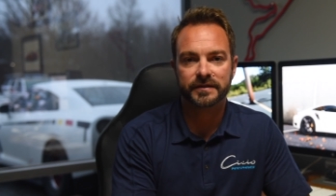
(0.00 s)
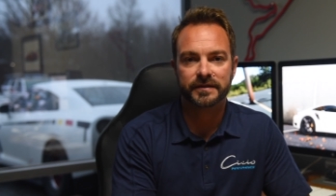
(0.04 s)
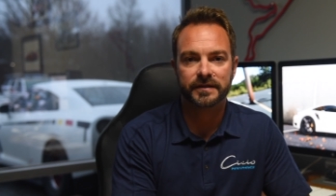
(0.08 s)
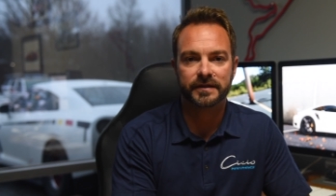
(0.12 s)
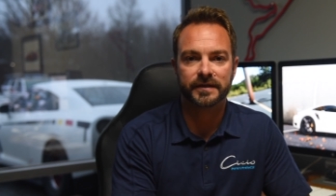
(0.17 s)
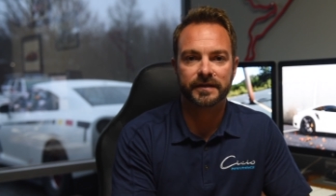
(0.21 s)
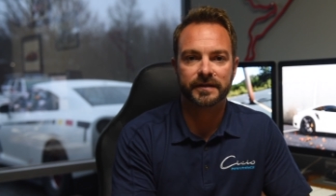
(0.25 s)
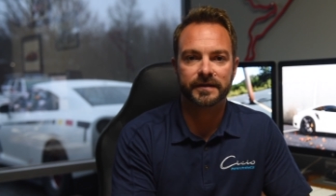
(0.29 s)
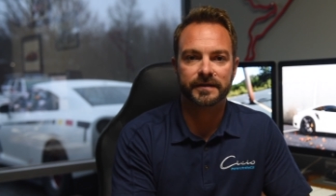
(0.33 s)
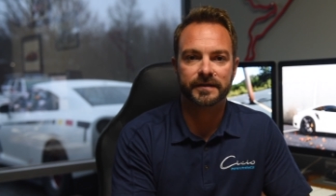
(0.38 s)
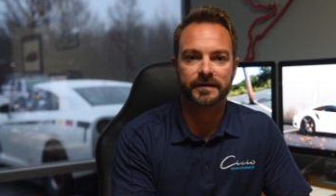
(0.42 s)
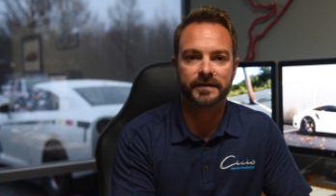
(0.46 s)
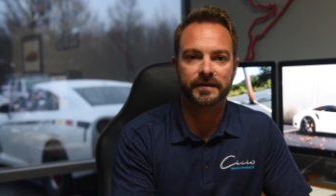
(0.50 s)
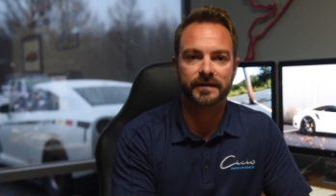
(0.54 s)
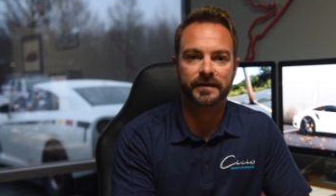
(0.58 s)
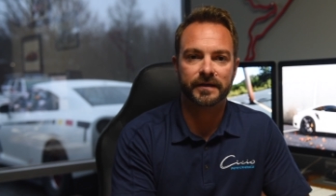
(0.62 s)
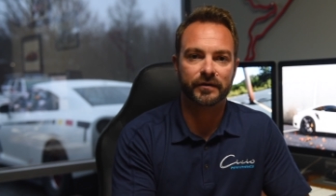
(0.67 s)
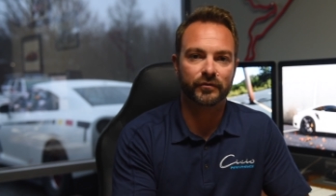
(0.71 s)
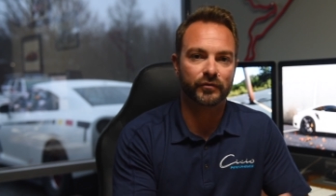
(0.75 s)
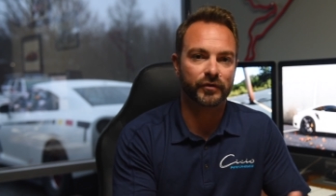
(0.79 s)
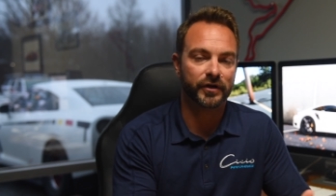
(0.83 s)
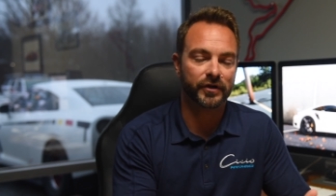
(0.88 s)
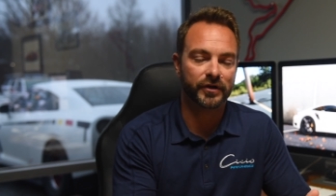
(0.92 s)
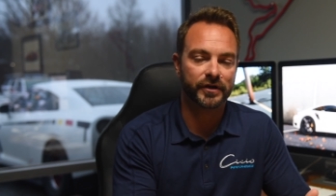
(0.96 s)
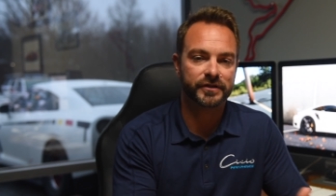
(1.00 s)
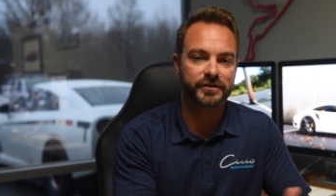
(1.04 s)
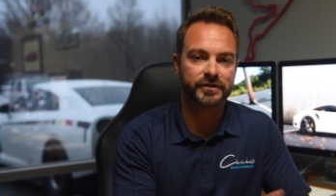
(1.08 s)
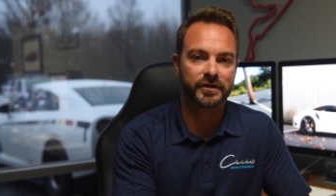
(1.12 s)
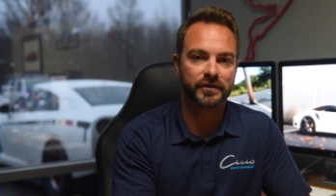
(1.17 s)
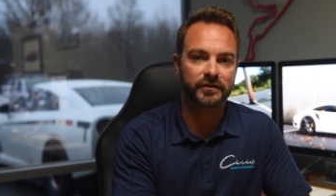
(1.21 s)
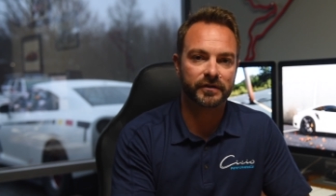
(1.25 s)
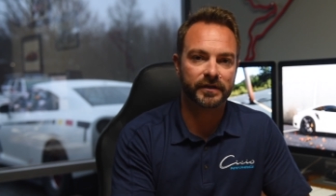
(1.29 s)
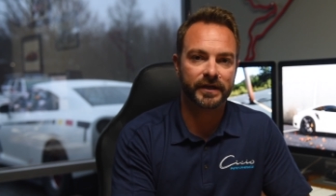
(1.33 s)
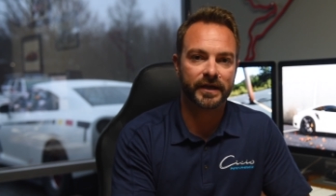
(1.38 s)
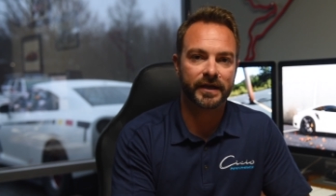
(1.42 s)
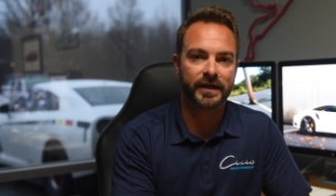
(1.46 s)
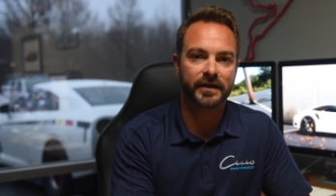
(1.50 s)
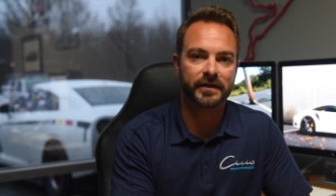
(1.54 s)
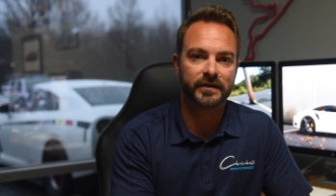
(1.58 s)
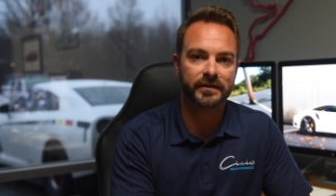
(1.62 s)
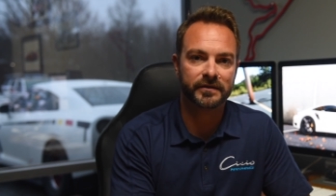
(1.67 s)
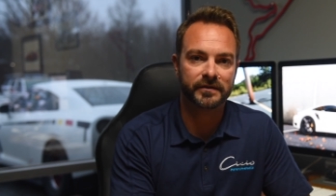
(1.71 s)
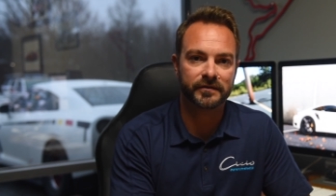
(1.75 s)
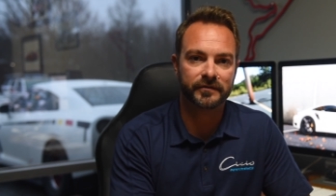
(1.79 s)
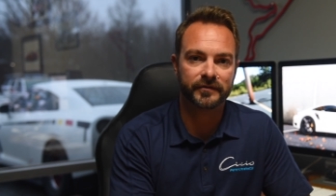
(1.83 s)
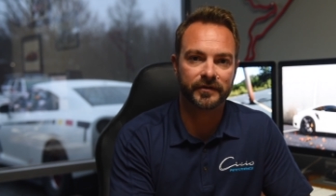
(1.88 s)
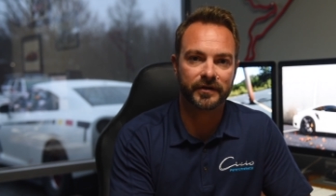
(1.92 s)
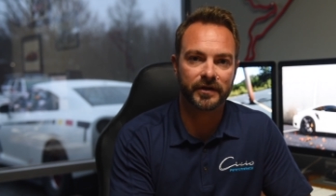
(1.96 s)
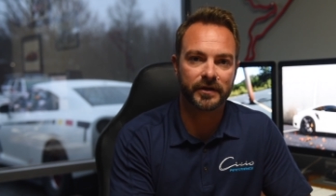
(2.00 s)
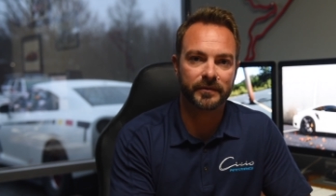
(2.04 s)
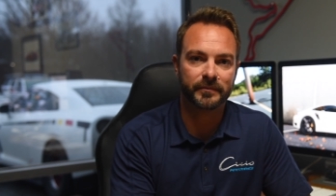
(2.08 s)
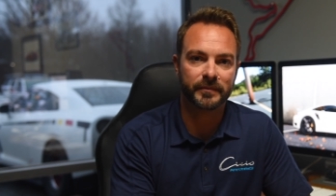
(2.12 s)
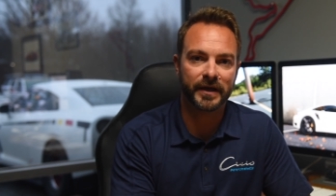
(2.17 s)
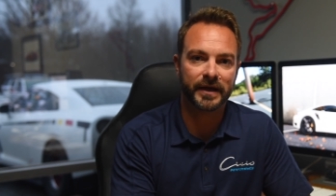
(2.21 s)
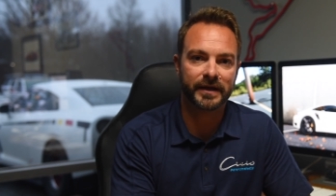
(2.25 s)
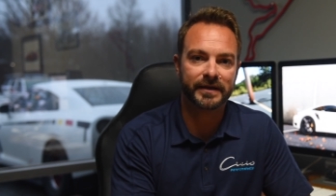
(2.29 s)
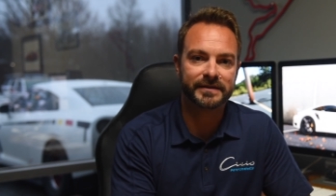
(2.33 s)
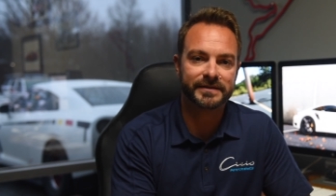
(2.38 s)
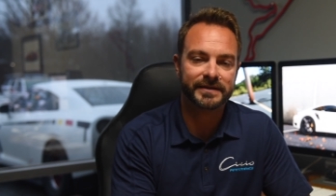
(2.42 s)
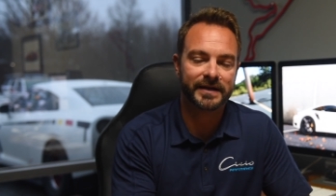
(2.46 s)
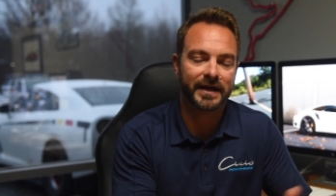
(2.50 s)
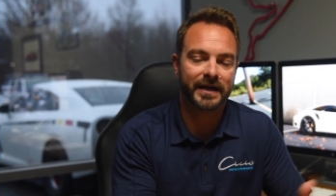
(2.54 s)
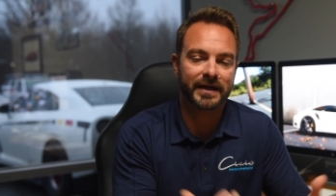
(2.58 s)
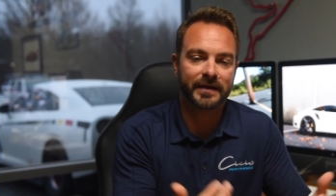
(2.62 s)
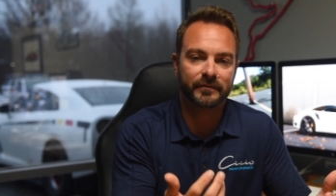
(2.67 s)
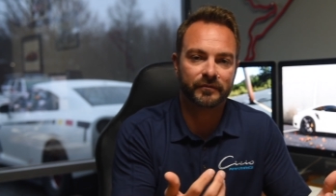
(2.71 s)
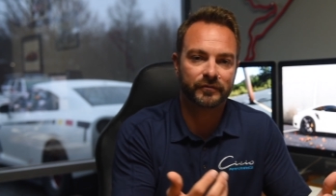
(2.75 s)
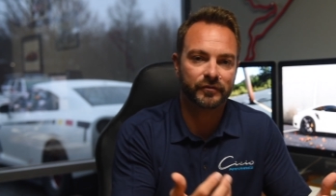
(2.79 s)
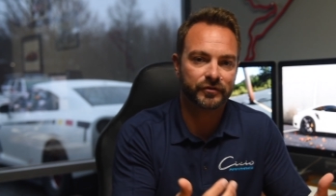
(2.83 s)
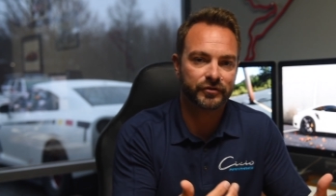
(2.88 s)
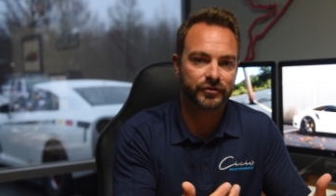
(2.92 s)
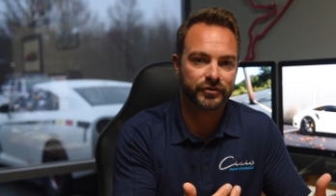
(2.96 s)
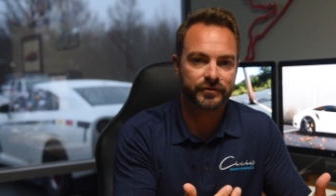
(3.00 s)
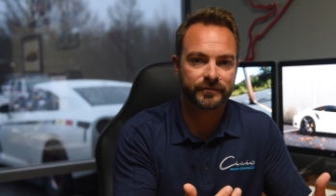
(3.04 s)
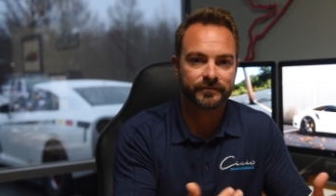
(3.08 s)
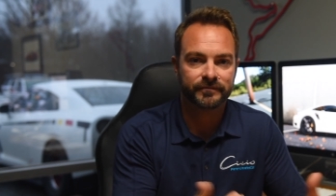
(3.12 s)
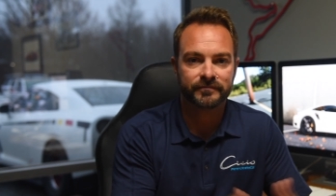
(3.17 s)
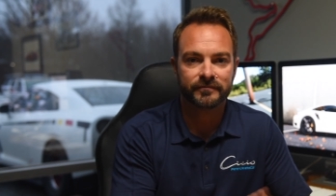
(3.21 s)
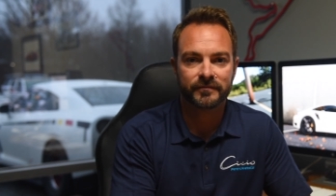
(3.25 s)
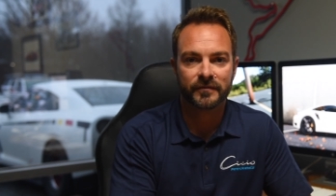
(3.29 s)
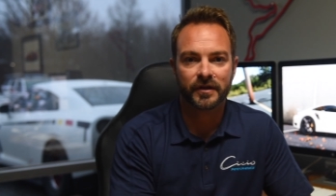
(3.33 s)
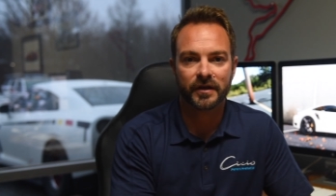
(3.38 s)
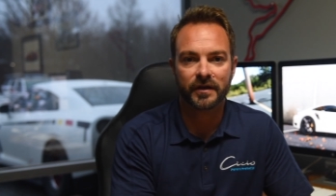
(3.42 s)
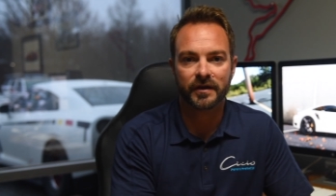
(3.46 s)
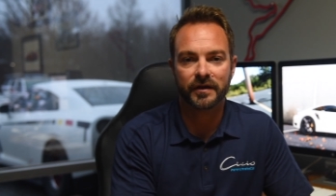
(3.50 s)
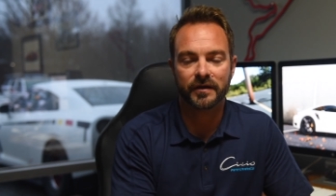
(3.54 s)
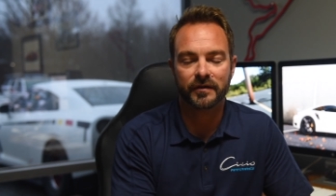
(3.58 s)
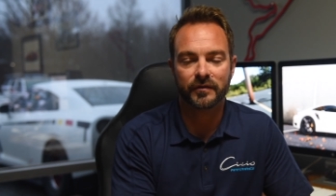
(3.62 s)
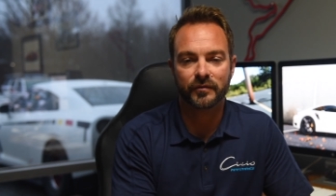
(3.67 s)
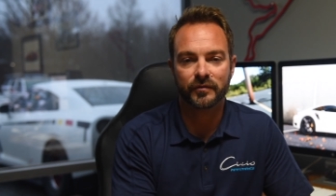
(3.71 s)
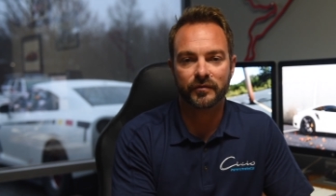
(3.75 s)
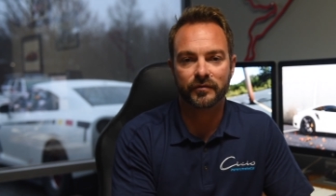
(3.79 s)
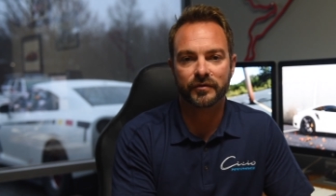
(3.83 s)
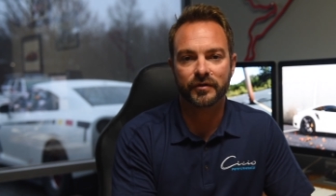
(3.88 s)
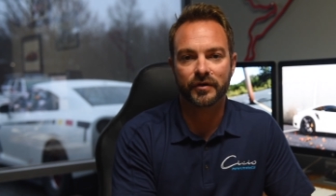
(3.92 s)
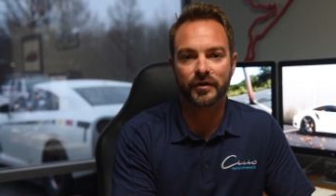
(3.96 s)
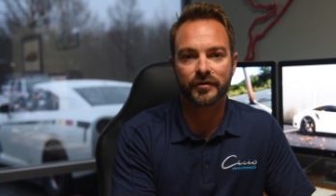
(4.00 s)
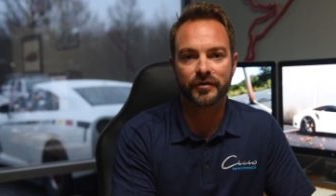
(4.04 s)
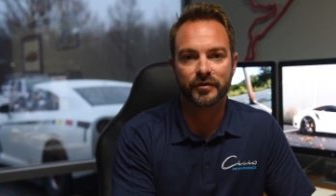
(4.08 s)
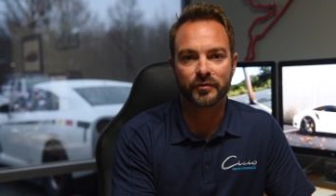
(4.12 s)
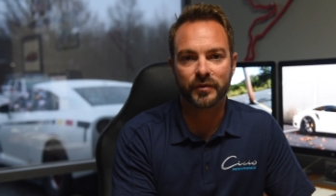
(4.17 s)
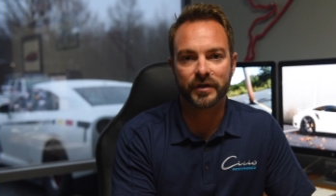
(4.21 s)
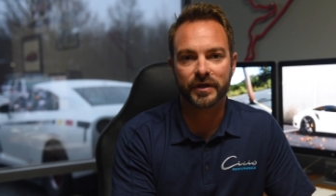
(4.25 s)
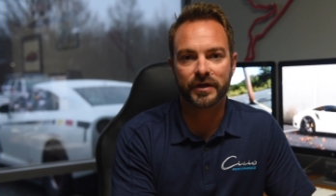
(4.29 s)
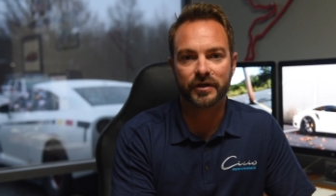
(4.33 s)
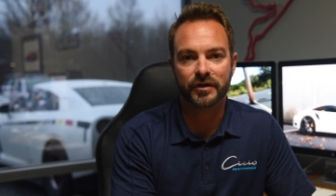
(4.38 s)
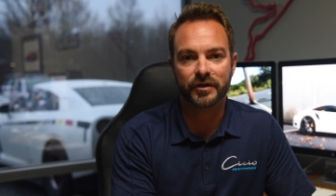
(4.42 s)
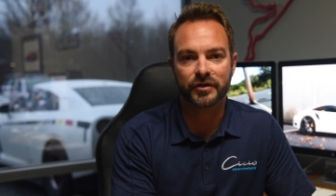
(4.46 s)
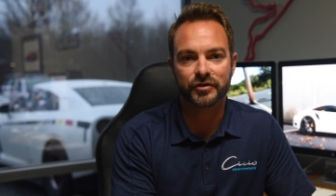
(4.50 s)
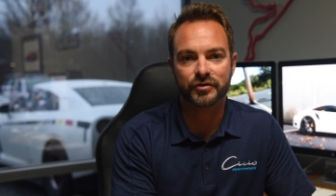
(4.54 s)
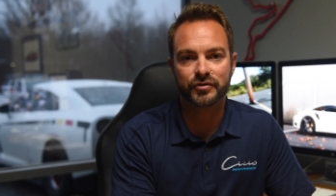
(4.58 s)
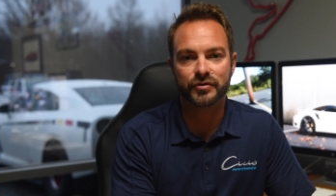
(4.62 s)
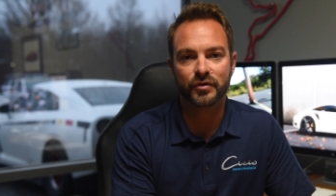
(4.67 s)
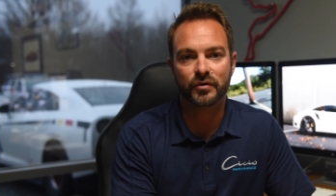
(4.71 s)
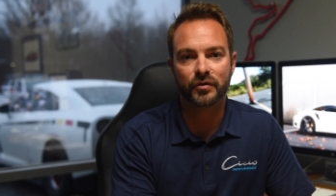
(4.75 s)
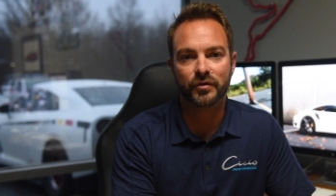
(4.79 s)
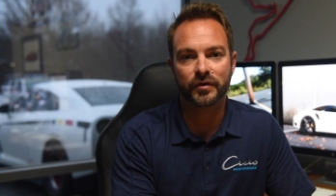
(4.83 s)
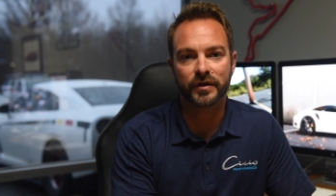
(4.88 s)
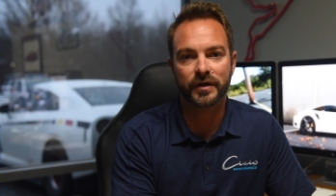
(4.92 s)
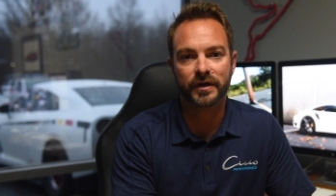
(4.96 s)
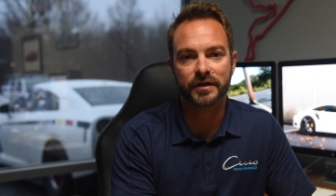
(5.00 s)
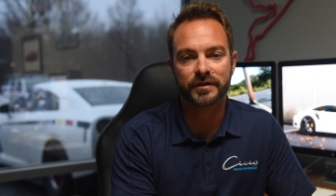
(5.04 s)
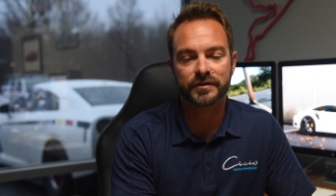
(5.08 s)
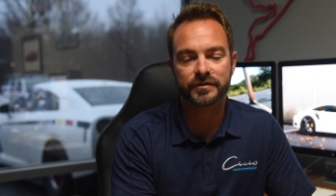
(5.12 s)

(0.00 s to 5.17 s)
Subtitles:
And it reared its ugly head at a very bad time, which nothing we could control there.